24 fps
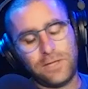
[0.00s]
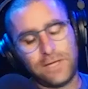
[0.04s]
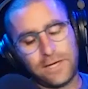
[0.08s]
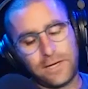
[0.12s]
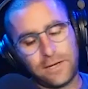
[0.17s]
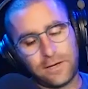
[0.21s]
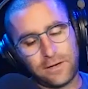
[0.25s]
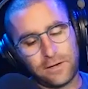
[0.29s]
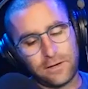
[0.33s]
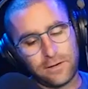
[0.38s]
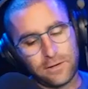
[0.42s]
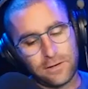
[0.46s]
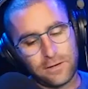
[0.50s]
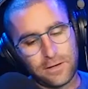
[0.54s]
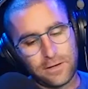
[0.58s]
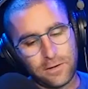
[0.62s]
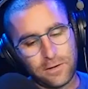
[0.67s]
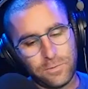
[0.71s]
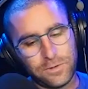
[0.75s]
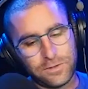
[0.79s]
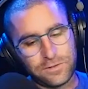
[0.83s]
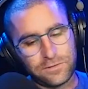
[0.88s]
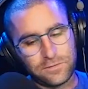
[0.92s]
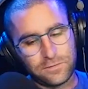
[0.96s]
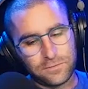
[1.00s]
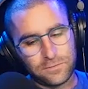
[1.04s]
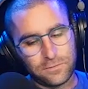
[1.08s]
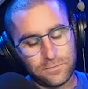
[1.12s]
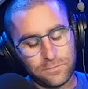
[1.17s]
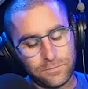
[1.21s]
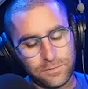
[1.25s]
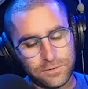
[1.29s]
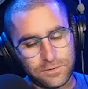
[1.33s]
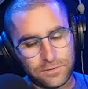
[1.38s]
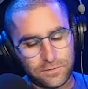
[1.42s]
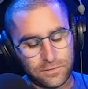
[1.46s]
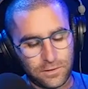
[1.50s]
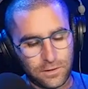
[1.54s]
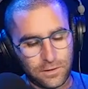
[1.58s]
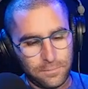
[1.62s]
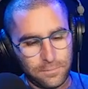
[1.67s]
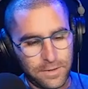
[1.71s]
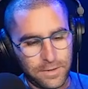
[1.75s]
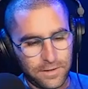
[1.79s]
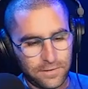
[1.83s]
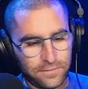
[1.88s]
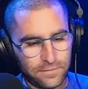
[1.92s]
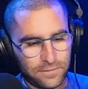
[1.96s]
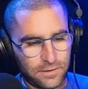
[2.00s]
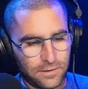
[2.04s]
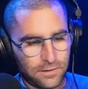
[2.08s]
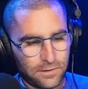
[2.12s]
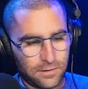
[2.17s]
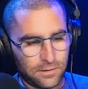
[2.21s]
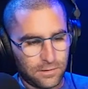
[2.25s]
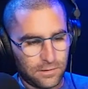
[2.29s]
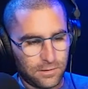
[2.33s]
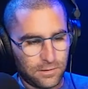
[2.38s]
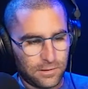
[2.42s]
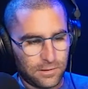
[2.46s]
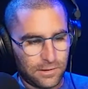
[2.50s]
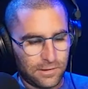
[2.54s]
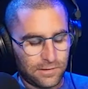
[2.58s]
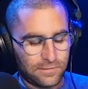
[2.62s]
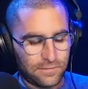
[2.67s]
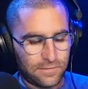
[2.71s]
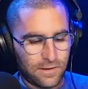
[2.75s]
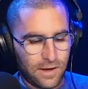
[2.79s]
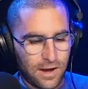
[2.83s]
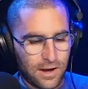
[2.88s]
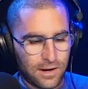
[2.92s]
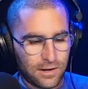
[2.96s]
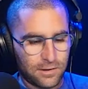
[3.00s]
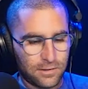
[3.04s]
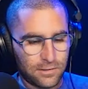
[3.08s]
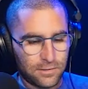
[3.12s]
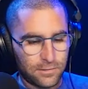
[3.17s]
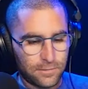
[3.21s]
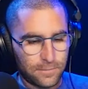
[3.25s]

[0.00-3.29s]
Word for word: like what's what's amazing is that